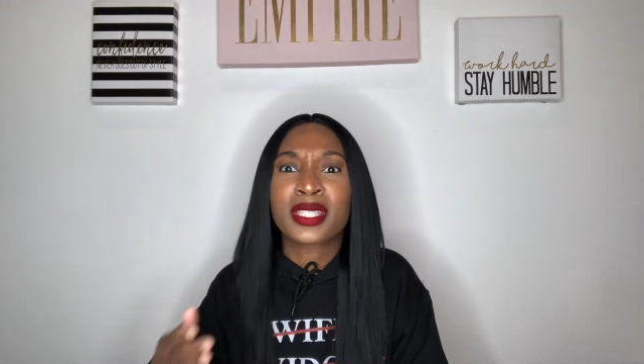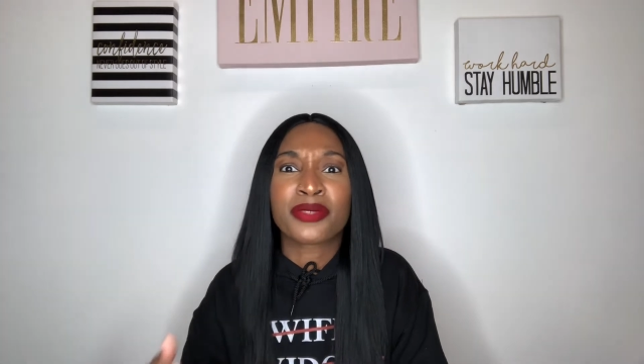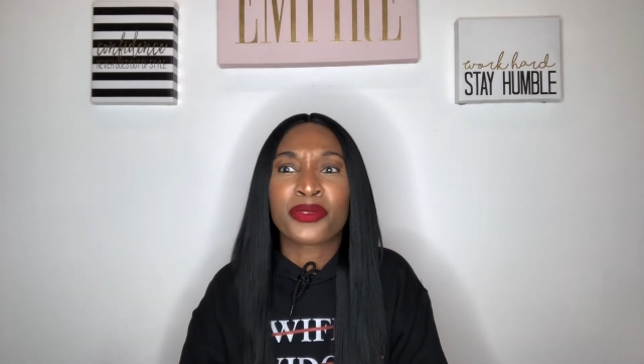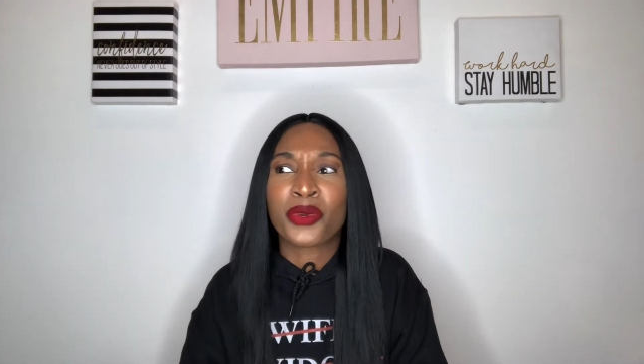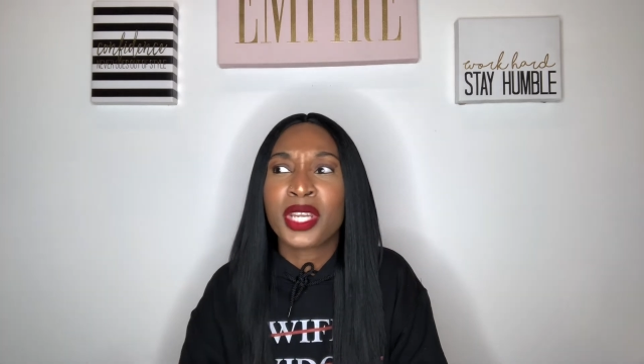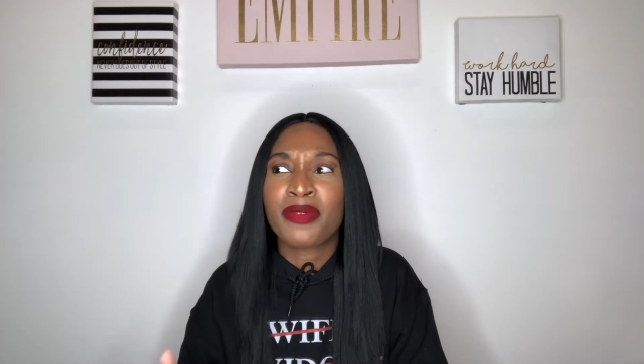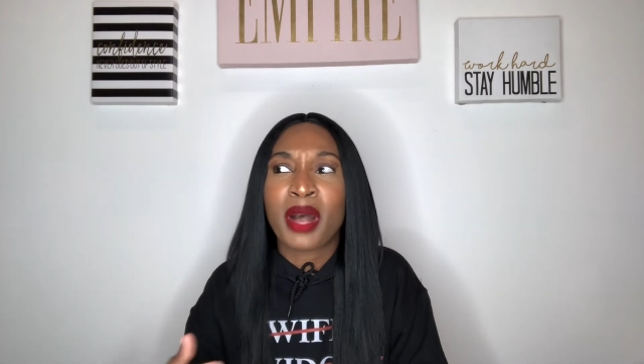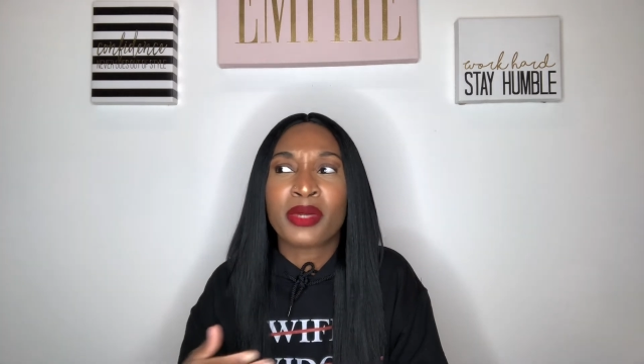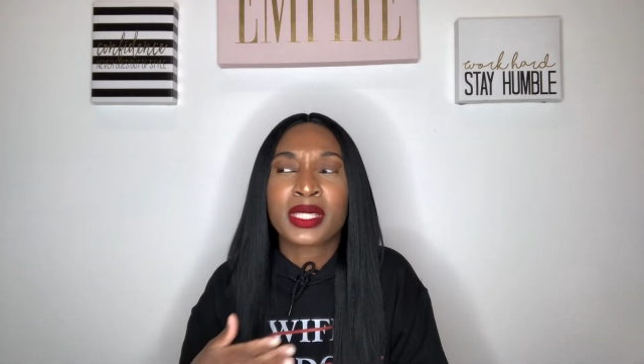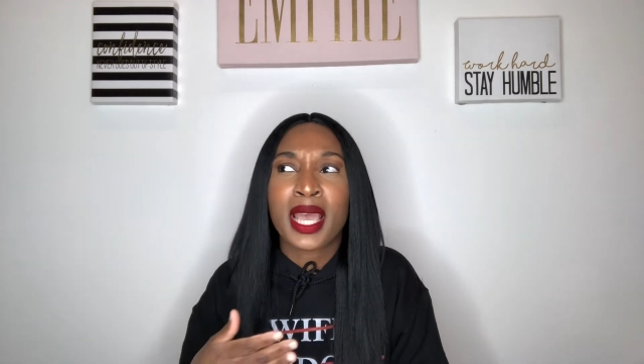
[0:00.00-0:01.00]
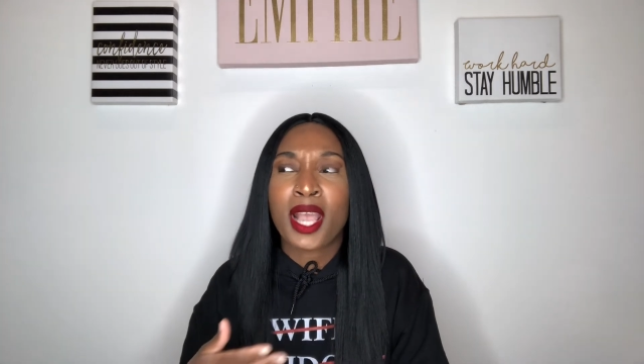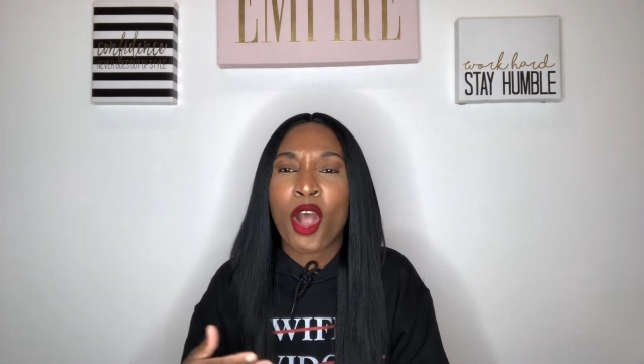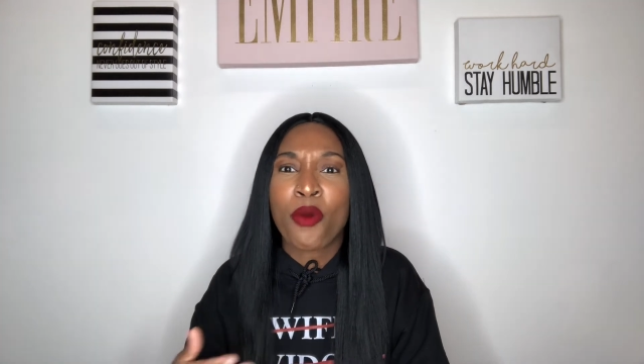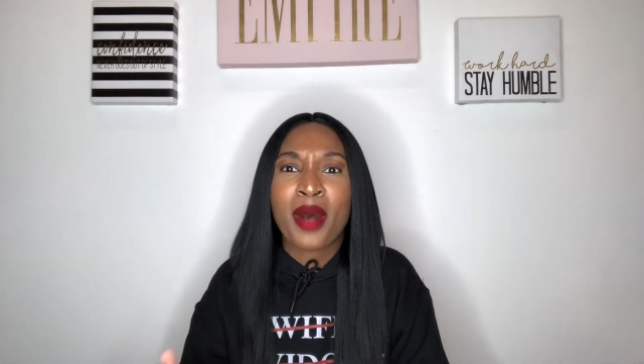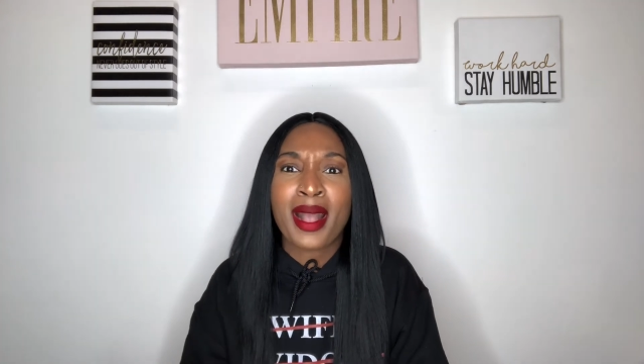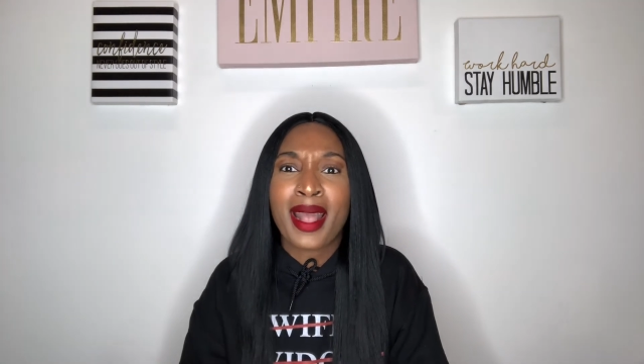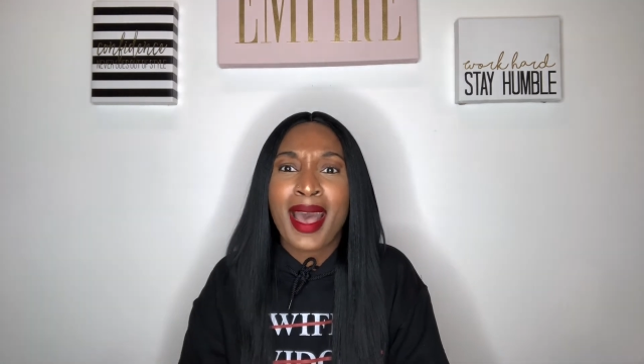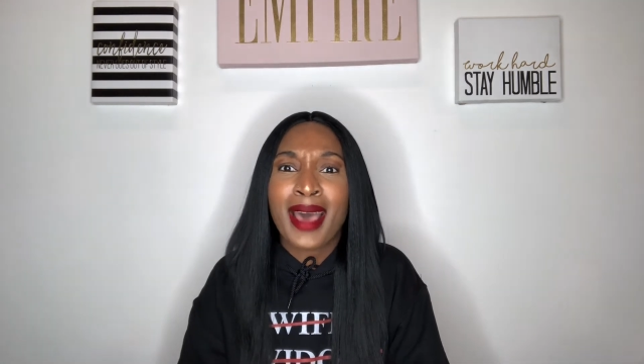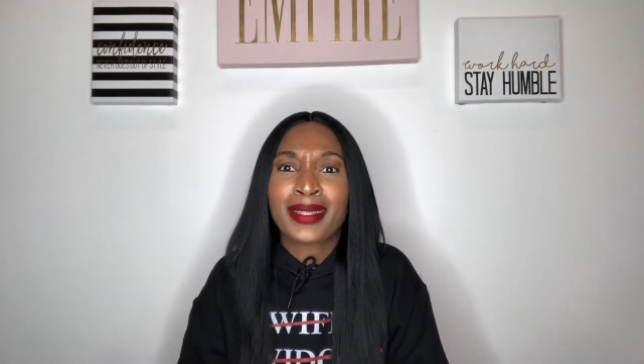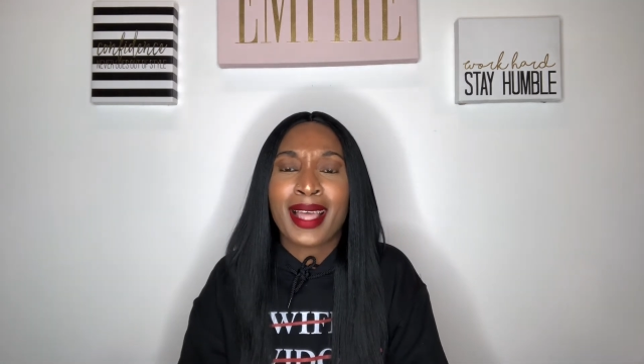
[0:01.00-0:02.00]
of grief. I was like, oh my
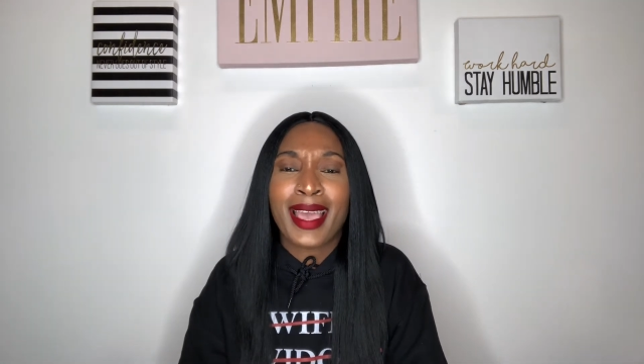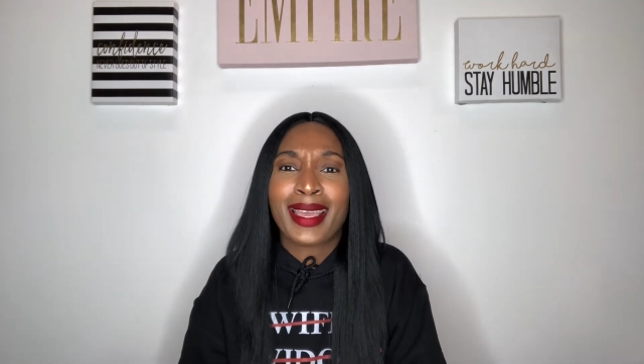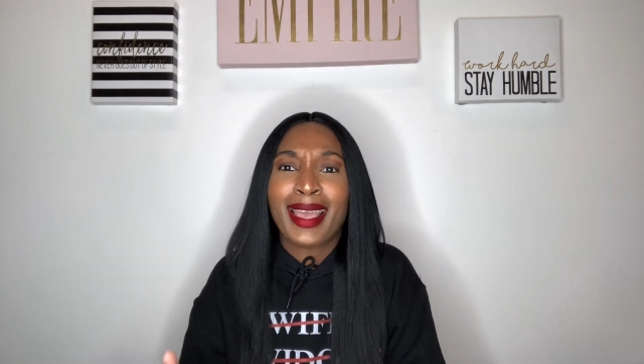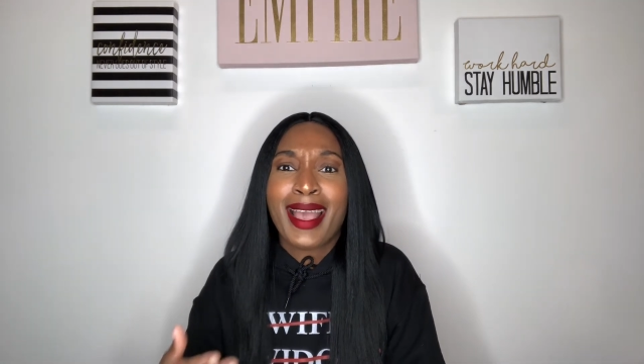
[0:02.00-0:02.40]
God, like